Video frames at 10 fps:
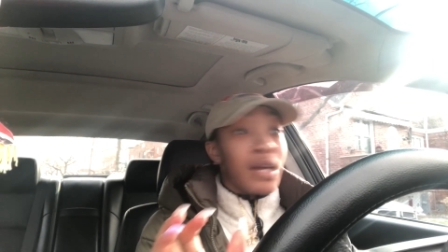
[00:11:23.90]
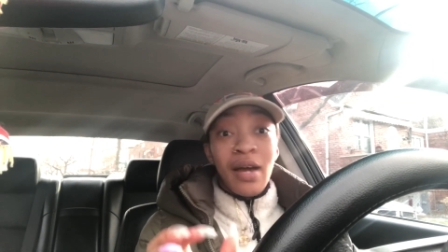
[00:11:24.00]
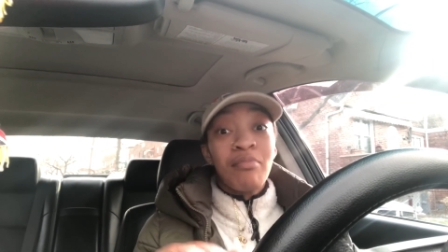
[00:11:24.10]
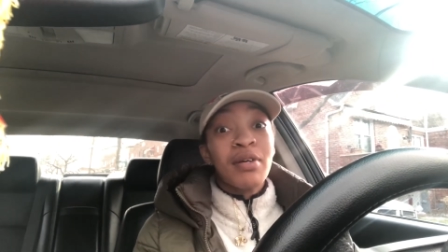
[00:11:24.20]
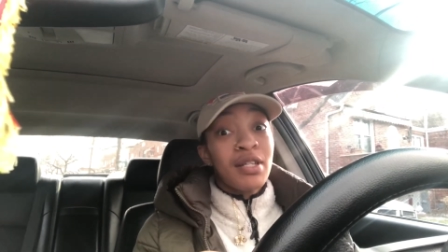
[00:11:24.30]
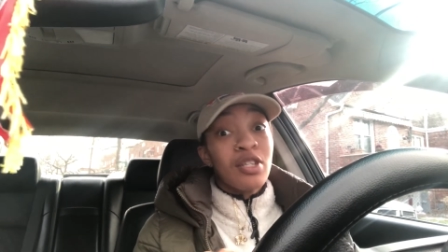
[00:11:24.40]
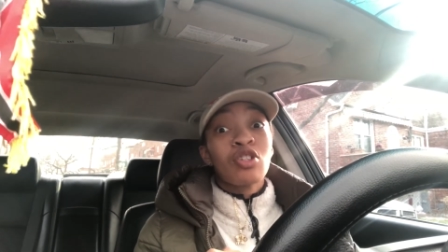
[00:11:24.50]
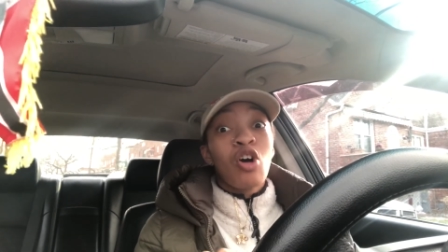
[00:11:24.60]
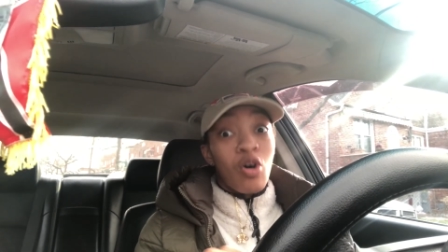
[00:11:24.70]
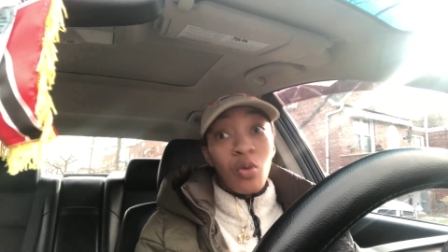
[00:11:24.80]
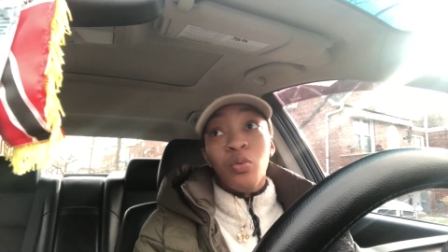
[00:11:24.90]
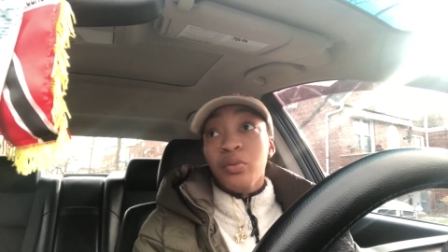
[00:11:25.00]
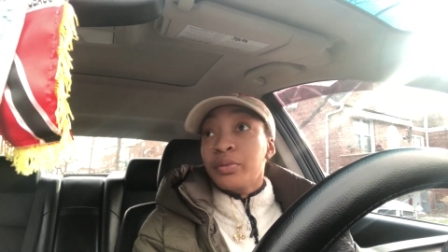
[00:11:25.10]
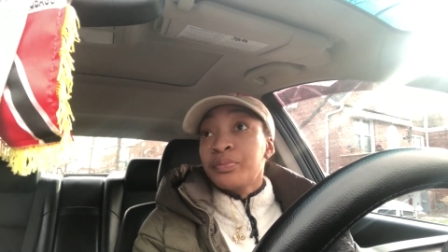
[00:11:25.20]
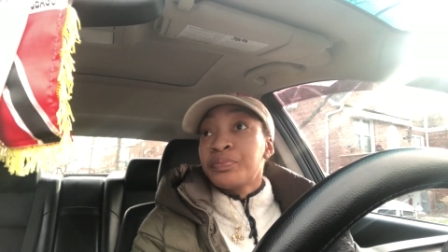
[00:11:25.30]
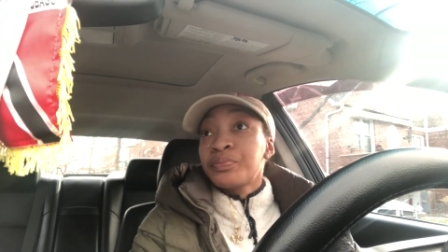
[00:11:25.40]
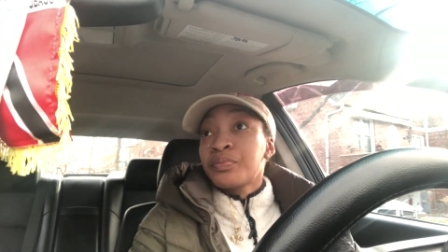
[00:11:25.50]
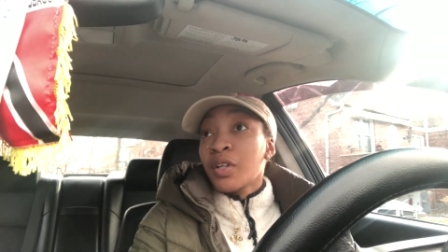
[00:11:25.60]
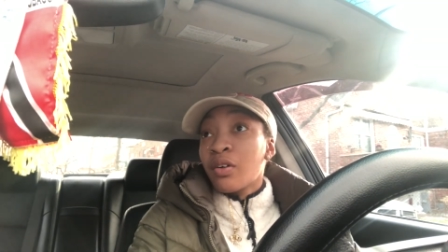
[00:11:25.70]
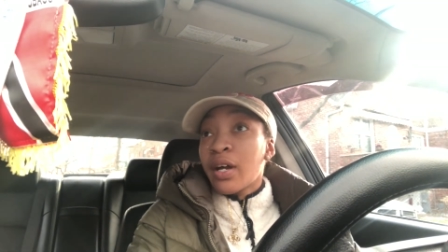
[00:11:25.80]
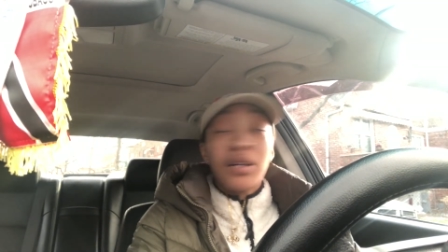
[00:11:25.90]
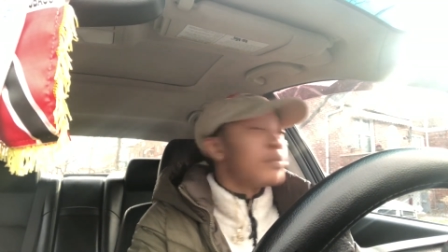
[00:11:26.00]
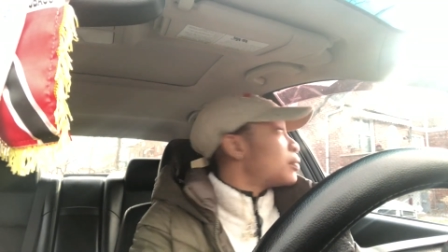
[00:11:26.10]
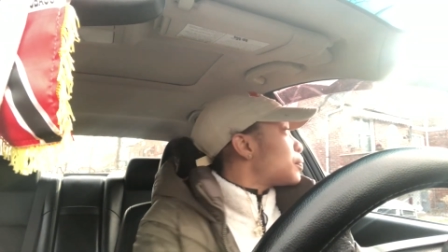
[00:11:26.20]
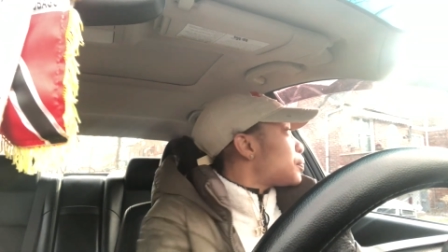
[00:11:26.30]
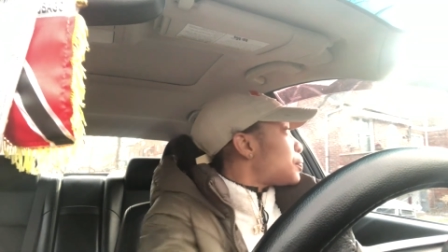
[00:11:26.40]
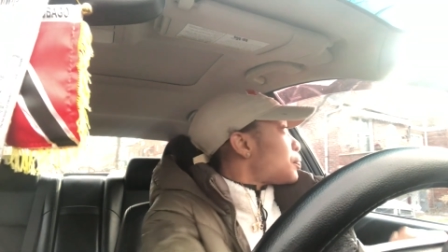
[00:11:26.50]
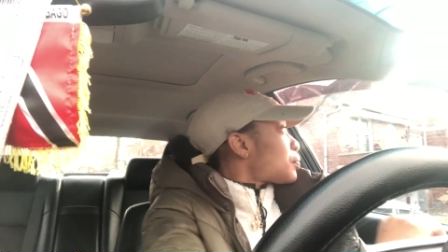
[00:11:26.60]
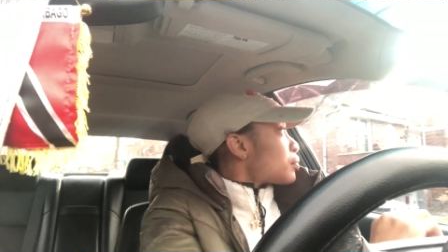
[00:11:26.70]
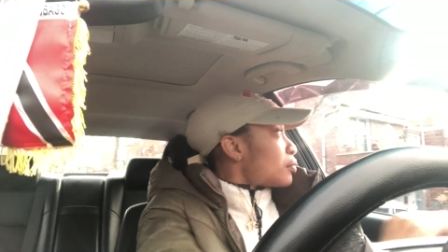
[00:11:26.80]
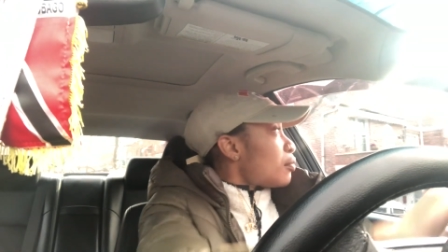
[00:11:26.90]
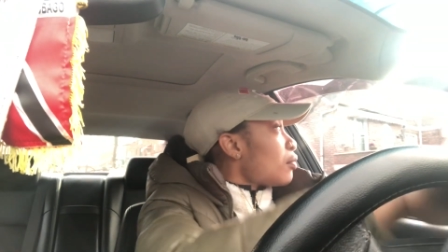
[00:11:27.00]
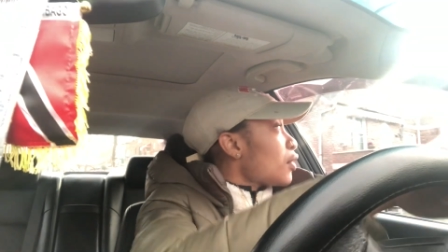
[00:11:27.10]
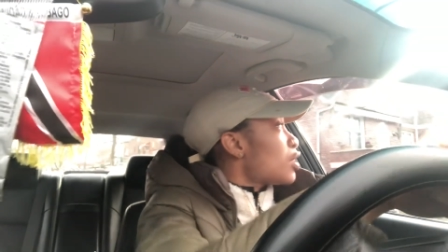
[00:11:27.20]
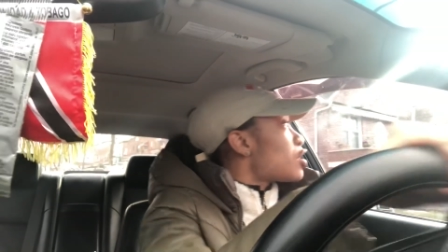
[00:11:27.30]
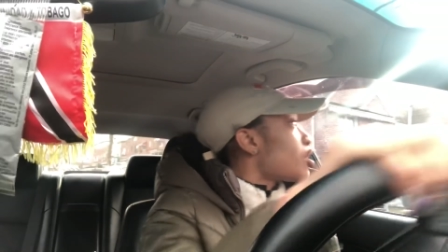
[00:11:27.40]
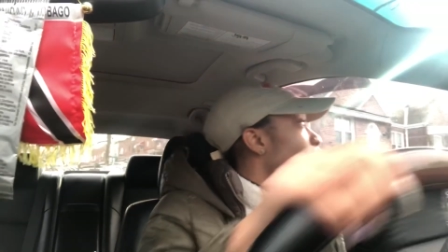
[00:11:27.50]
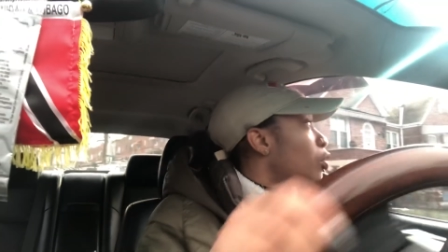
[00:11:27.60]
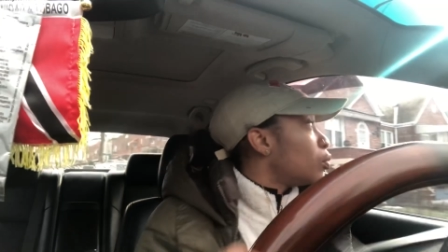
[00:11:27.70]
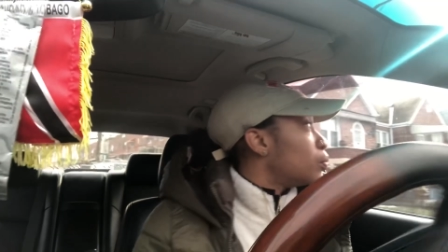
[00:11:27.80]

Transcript: cap. It is cold. Okay. So